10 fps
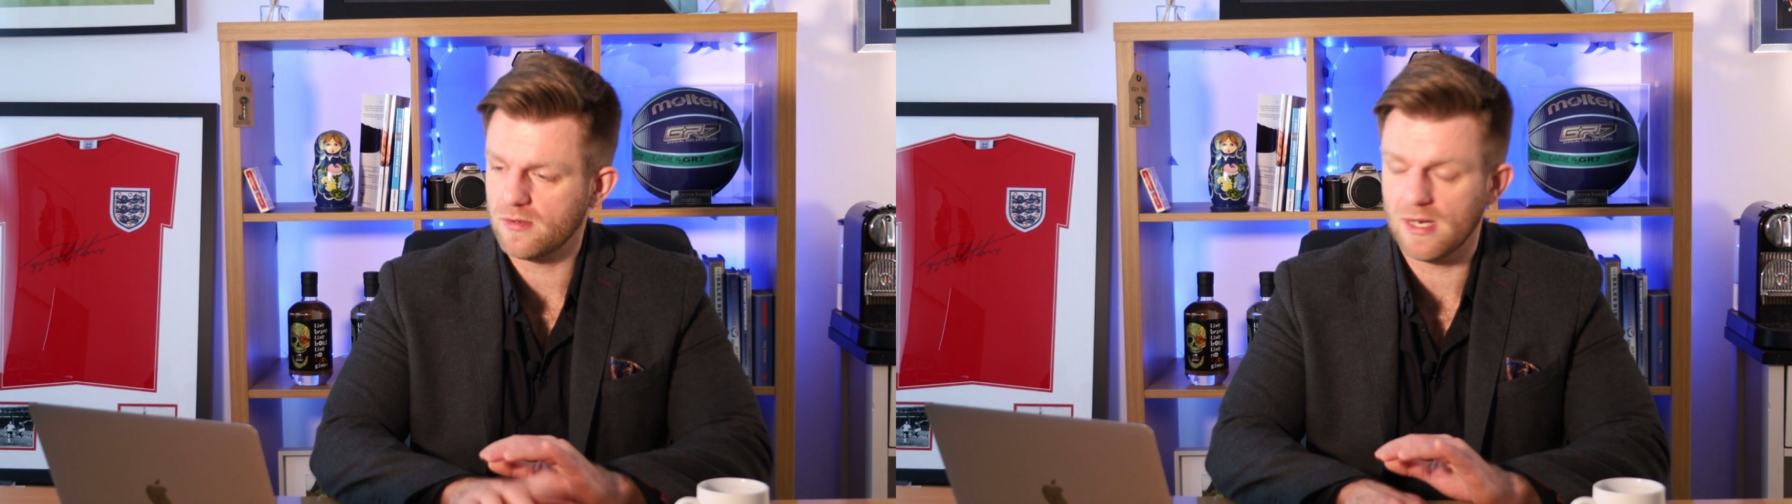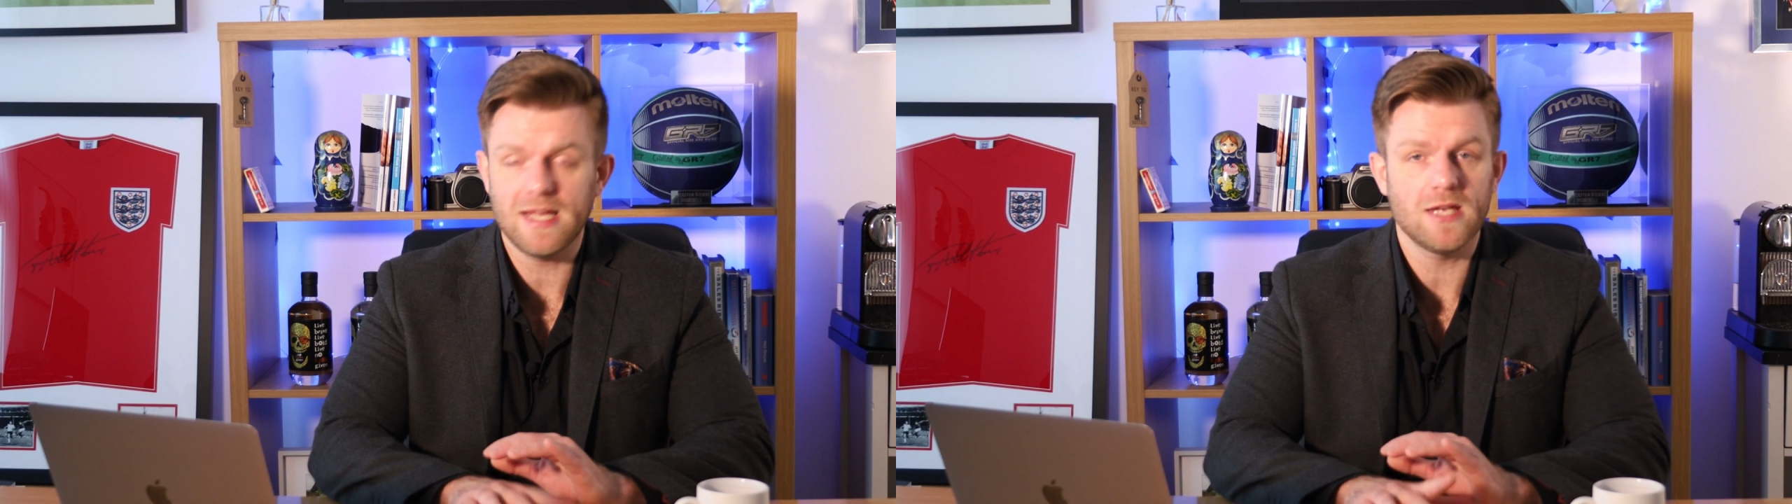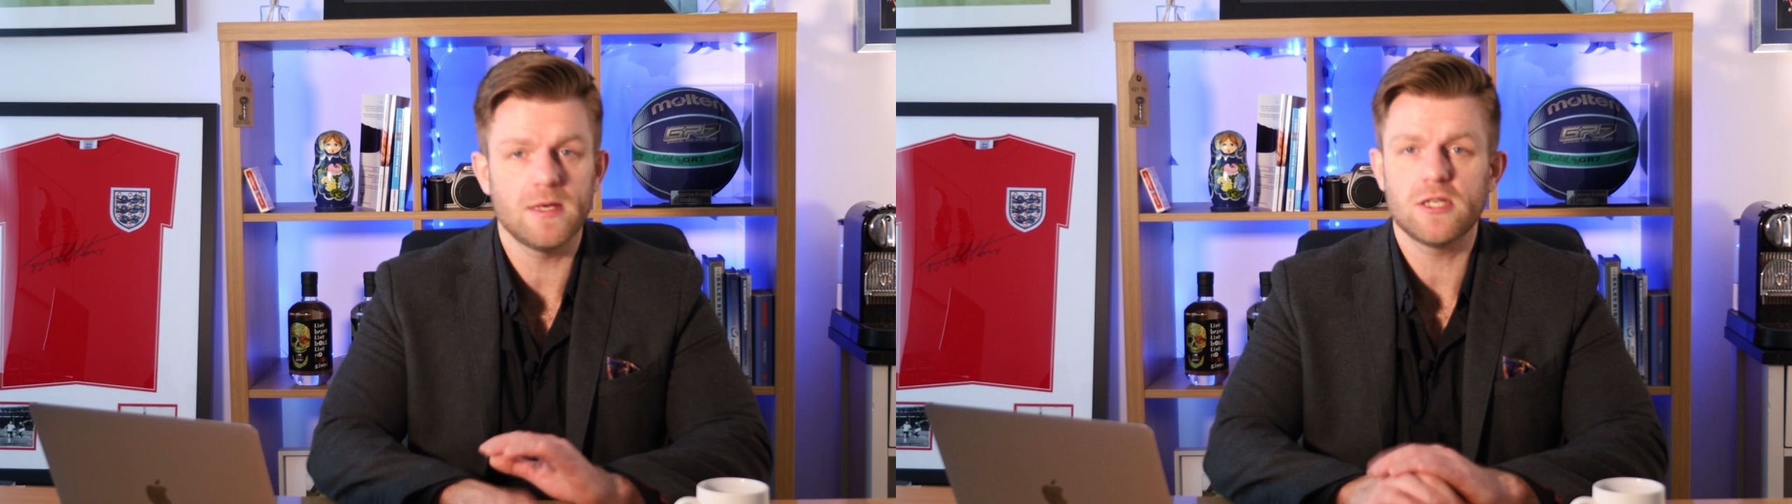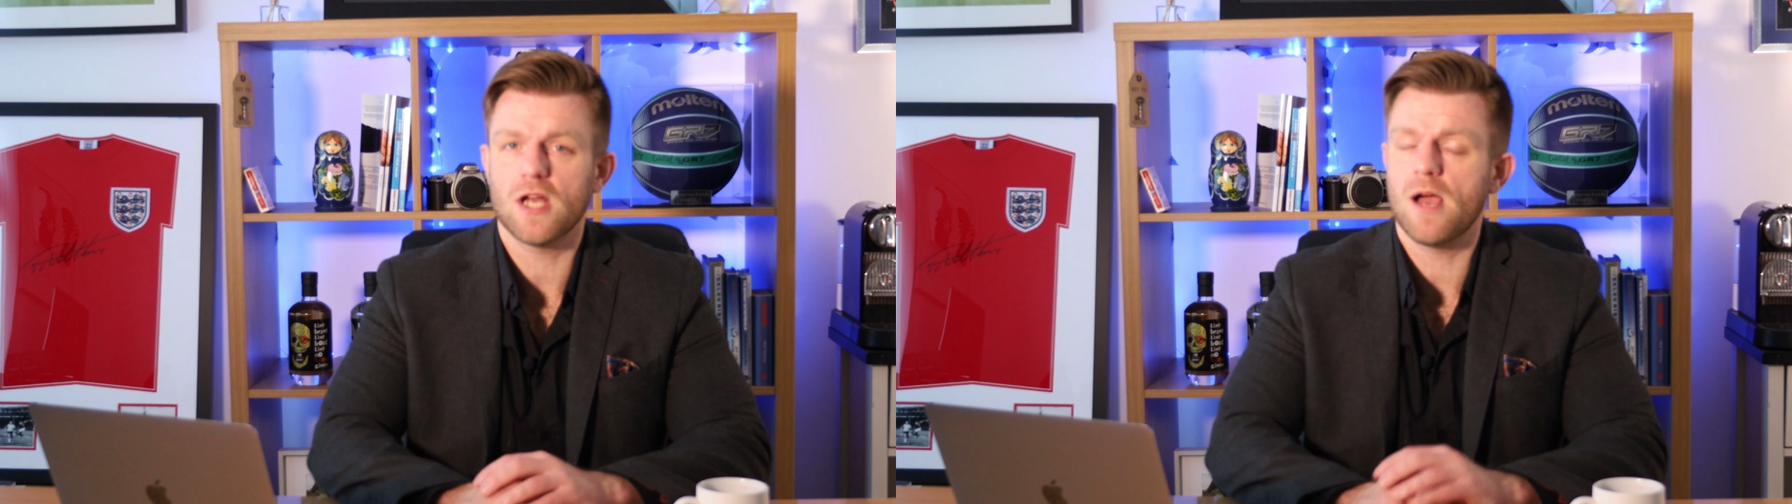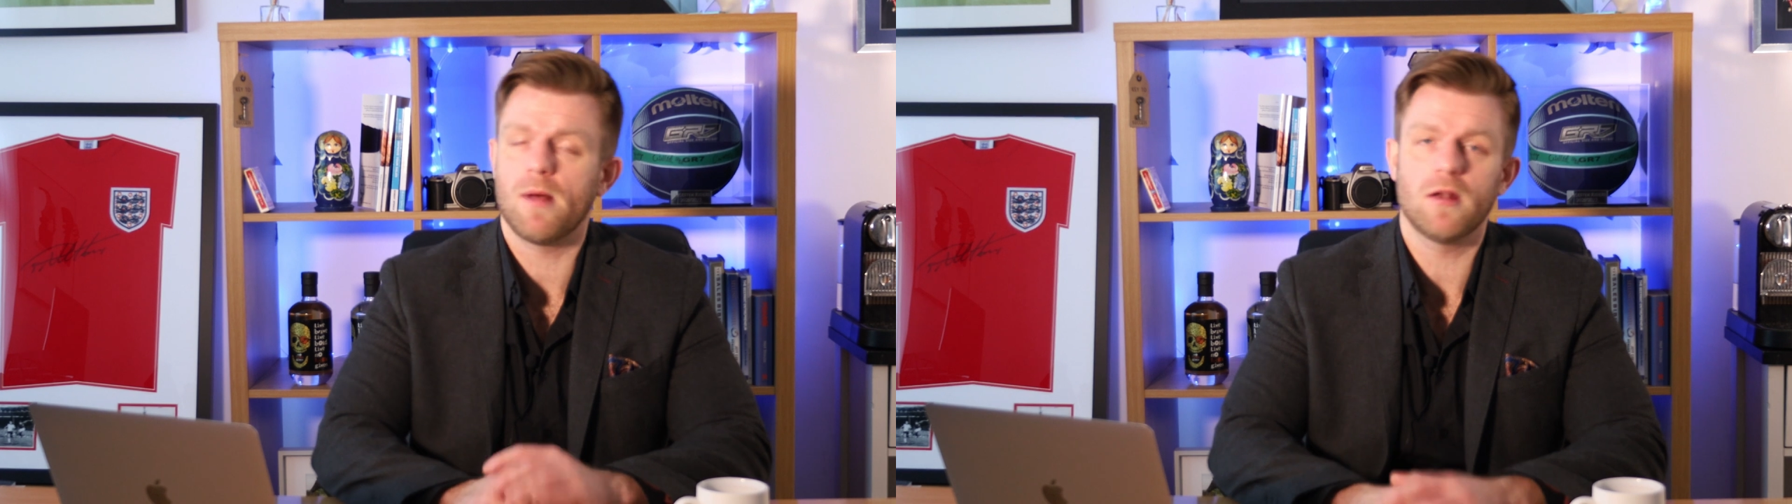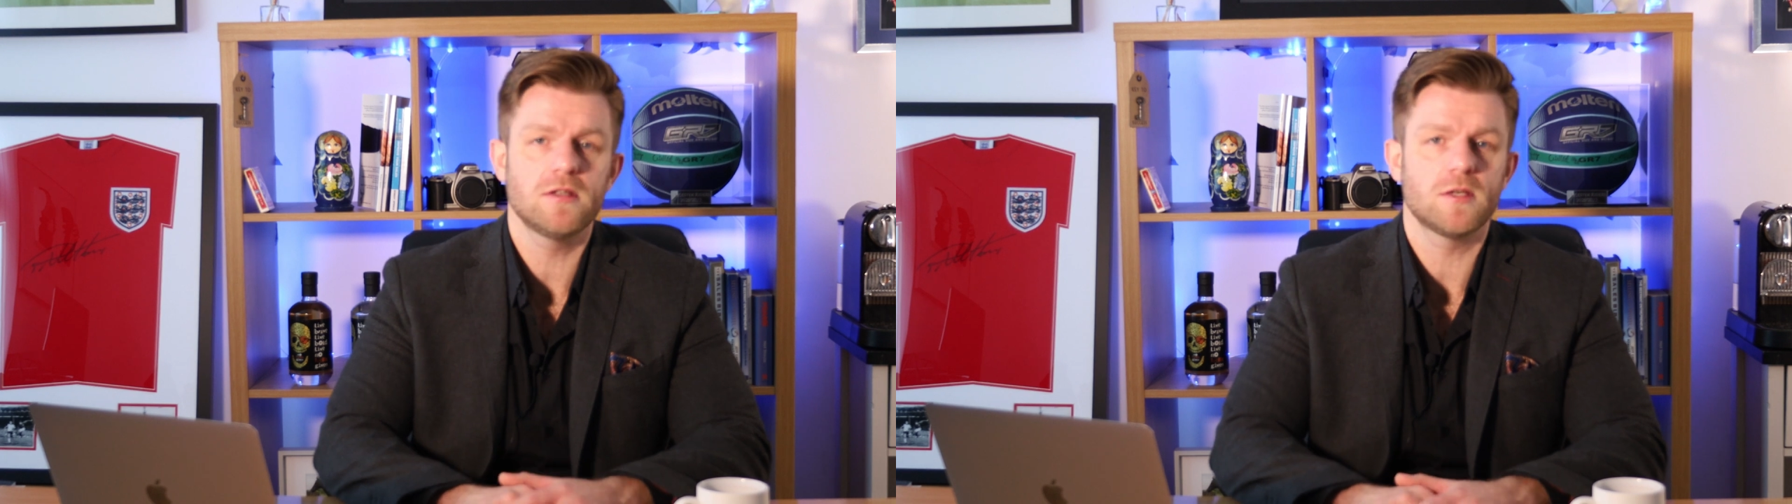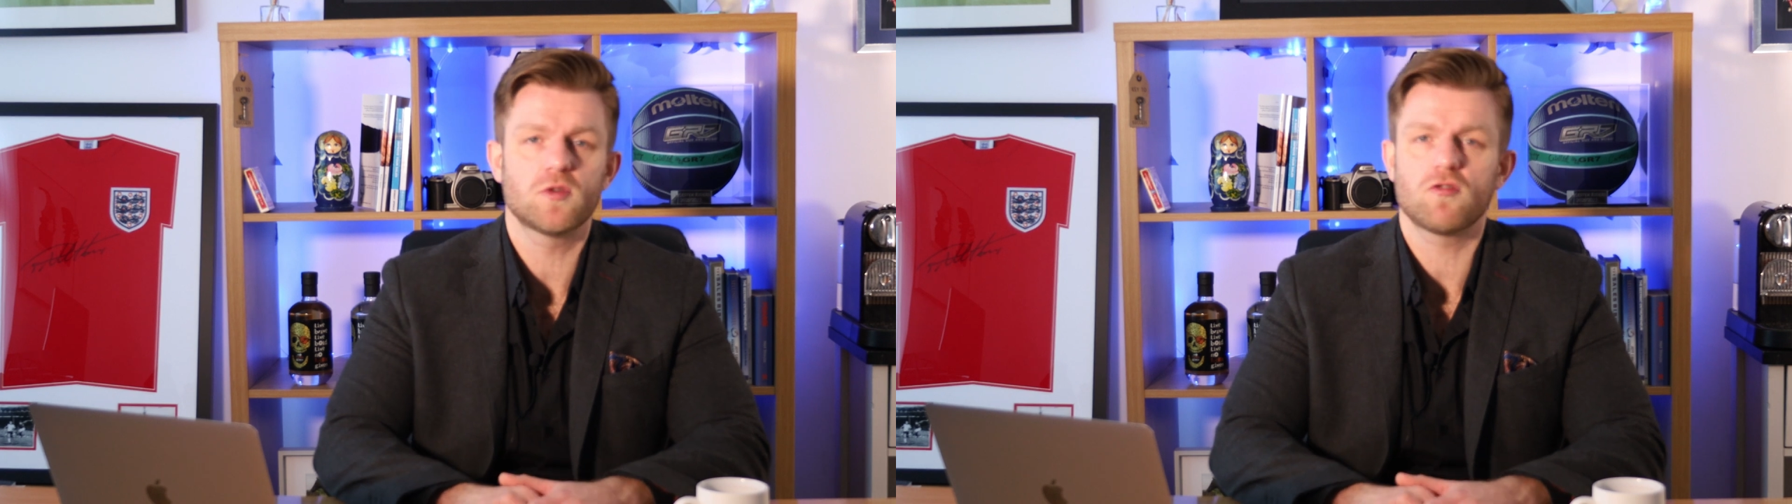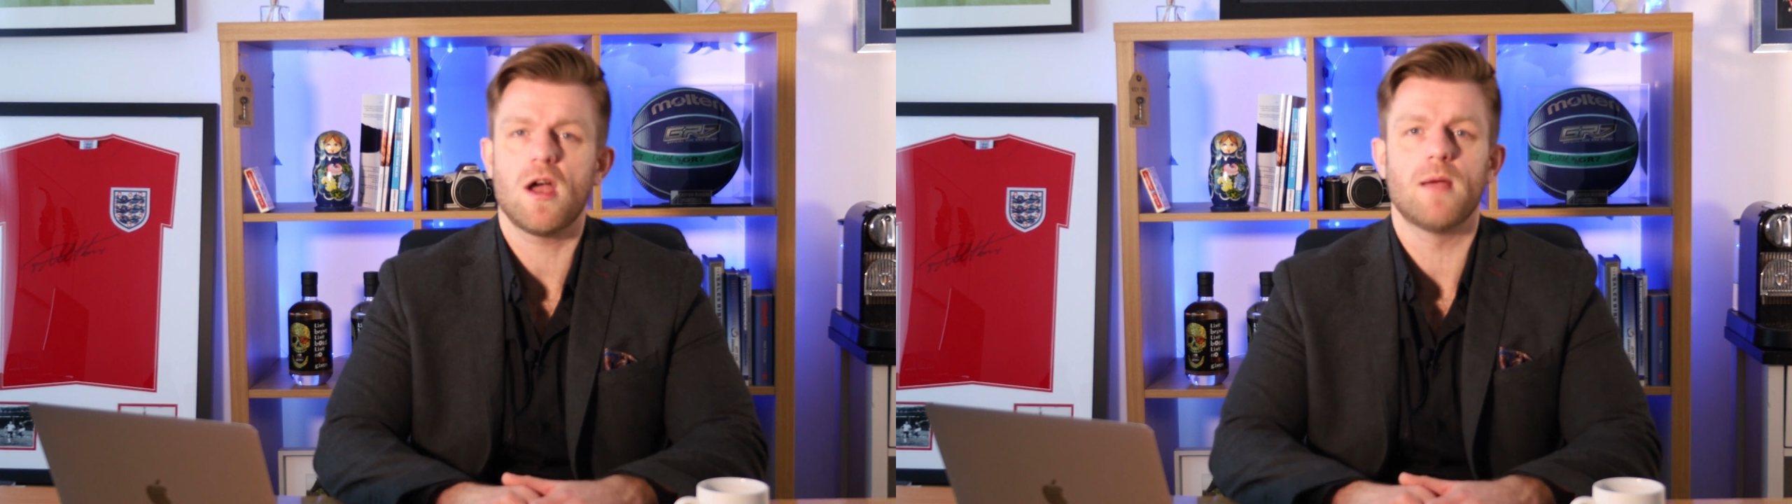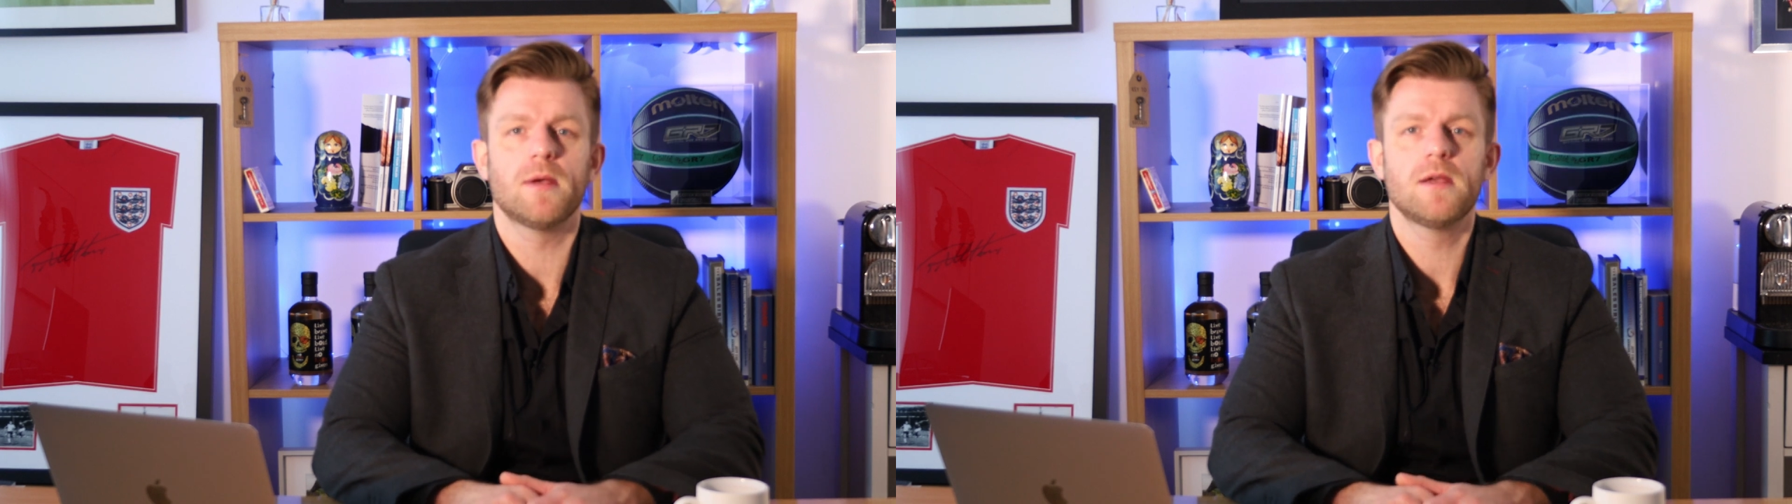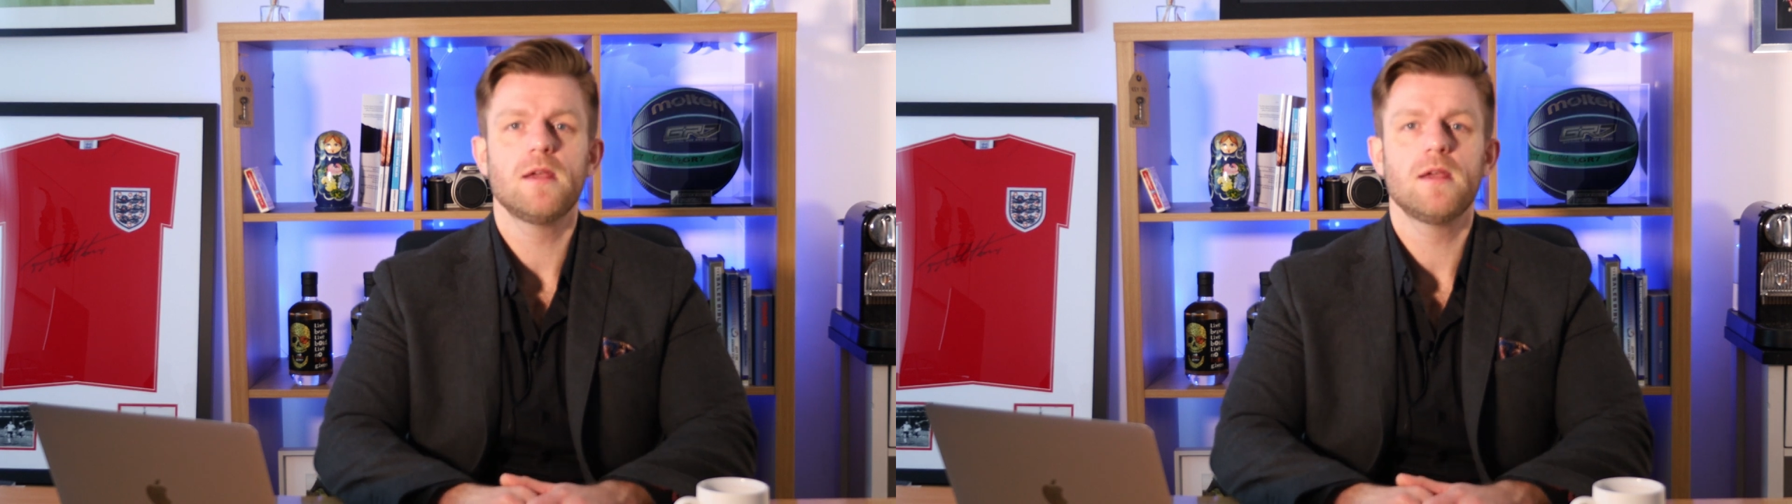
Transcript: I'll delete you each time. I'll unsubscribe.